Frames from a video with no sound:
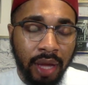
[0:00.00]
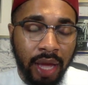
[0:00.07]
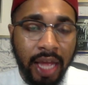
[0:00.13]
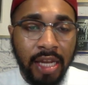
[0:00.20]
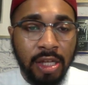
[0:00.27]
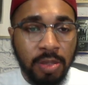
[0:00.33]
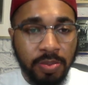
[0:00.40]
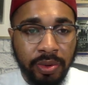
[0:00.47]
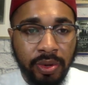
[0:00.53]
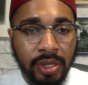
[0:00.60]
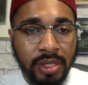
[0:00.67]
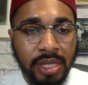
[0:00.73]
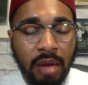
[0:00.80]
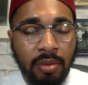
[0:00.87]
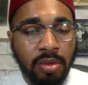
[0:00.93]
and the
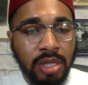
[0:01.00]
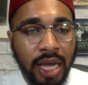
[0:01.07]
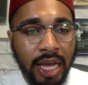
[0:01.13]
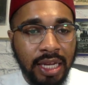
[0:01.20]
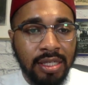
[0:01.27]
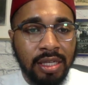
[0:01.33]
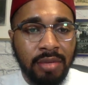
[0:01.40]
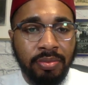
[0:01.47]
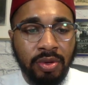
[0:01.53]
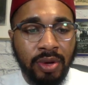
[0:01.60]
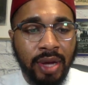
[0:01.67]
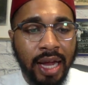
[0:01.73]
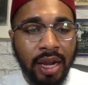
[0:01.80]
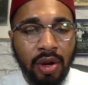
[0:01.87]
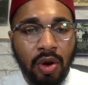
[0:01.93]
spirit simultaneously, but you
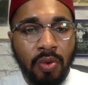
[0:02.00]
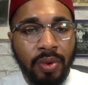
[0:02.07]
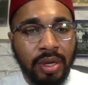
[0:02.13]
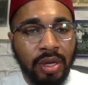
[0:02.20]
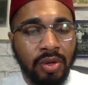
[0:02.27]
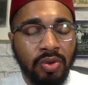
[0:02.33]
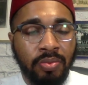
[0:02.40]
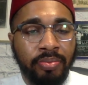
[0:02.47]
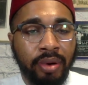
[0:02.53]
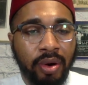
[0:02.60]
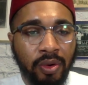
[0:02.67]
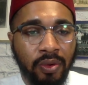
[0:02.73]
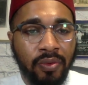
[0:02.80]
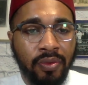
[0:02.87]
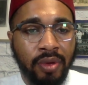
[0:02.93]
got to know when to do
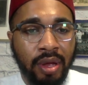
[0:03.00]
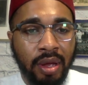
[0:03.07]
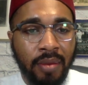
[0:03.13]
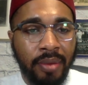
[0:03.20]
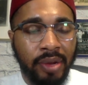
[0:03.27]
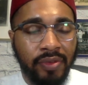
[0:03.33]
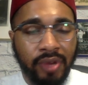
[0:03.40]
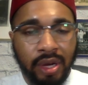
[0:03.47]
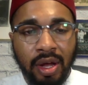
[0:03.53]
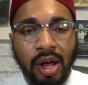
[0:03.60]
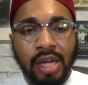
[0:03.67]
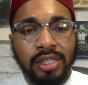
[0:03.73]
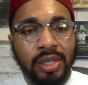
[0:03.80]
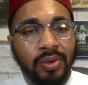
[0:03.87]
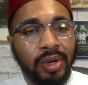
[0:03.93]
both. But if you're
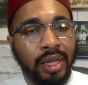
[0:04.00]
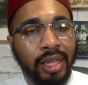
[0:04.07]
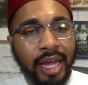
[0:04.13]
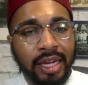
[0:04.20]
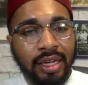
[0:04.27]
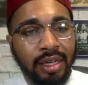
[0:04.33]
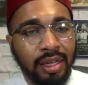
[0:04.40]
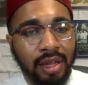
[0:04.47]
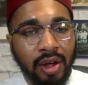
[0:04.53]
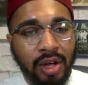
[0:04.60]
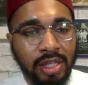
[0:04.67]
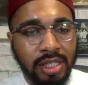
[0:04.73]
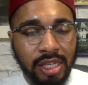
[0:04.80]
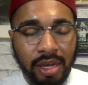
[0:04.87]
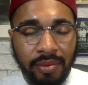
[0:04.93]
constantly on the letter of the
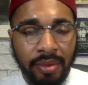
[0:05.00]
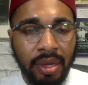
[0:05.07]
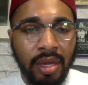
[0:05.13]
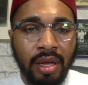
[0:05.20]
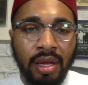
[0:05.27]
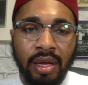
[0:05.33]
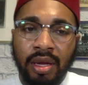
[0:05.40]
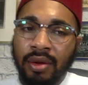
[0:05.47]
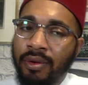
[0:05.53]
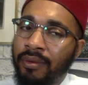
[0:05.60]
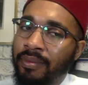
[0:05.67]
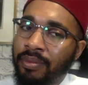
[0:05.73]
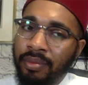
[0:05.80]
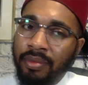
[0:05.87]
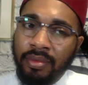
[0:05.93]
law tip,
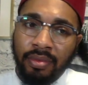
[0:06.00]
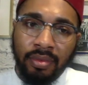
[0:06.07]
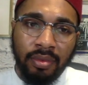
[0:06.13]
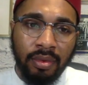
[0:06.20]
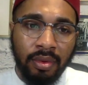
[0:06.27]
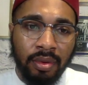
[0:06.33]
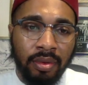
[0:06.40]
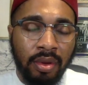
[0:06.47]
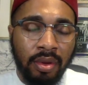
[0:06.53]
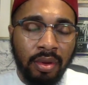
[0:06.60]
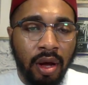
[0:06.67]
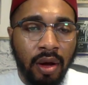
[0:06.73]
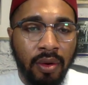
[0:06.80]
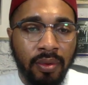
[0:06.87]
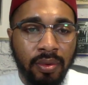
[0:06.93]
you
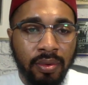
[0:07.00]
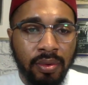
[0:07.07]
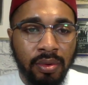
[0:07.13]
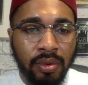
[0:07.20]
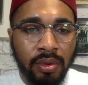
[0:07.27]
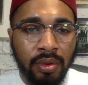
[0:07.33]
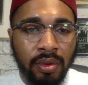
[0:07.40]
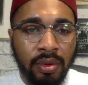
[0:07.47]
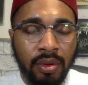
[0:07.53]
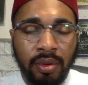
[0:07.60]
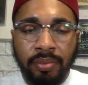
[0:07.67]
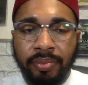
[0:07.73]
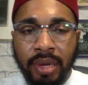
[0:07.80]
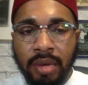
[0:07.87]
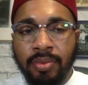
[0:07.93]
know,
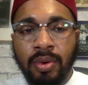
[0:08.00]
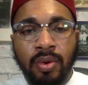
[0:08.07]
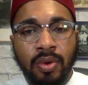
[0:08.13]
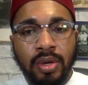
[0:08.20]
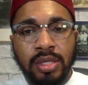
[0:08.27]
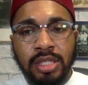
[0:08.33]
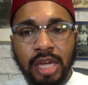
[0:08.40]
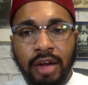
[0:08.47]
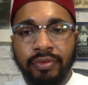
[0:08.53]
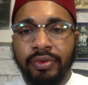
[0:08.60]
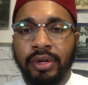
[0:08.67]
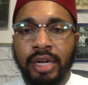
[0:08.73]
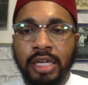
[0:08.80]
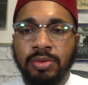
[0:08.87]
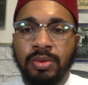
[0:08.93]
people are going to
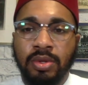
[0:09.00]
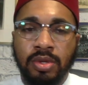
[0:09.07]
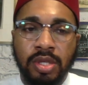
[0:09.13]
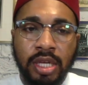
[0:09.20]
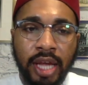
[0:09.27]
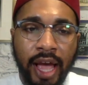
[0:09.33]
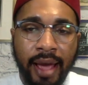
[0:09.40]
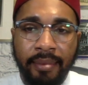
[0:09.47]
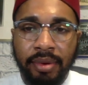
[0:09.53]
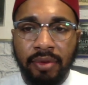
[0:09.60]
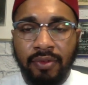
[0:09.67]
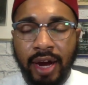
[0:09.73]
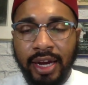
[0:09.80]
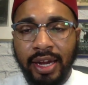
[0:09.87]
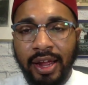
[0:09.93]
suffer. And that's what you see happening
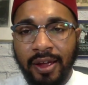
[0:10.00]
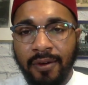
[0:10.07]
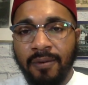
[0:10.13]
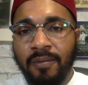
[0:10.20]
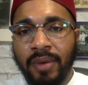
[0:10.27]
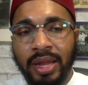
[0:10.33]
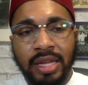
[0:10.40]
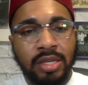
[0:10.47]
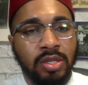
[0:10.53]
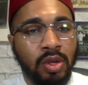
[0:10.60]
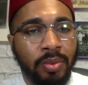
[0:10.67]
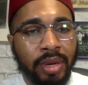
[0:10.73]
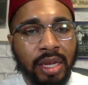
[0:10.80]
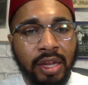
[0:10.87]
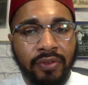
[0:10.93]
right now. And there's
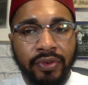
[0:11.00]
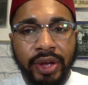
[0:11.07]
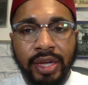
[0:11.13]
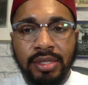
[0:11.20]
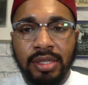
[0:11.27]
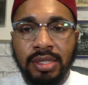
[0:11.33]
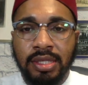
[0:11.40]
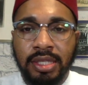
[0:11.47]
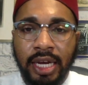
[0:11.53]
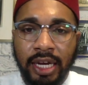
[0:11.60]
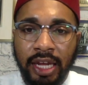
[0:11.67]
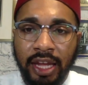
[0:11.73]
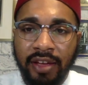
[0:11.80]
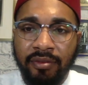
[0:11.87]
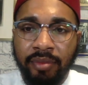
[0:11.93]
so many different instances I
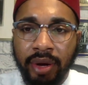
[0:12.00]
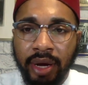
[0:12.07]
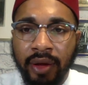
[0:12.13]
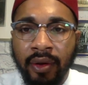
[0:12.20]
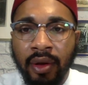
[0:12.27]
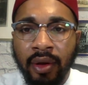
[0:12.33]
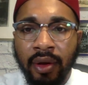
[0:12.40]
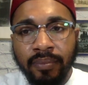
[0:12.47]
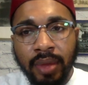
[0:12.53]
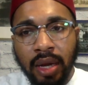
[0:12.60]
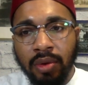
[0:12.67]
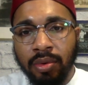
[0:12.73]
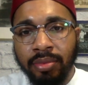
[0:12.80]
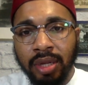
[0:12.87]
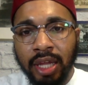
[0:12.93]
can give, but I
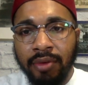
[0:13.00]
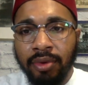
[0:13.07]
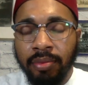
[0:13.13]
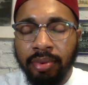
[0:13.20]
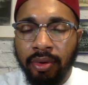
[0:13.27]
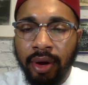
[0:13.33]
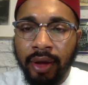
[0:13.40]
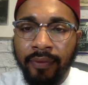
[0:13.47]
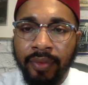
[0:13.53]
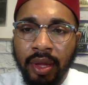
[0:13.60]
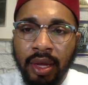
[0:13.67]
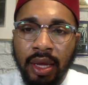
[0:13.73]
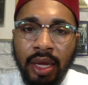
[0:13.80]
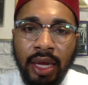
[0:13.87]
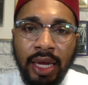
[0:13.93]
don't want to belabor the point.
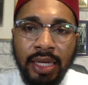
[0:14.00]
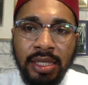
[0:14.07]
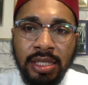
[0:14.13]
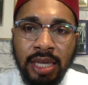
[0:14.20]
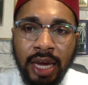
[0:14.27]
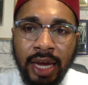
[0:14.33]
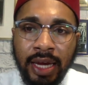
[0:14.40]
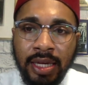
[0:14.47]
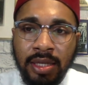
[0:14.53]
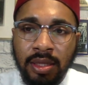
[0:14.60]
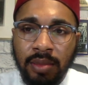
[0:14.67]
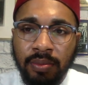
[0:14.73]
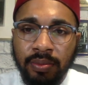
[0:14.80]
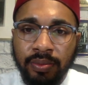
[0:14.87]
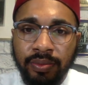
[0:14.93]
It says,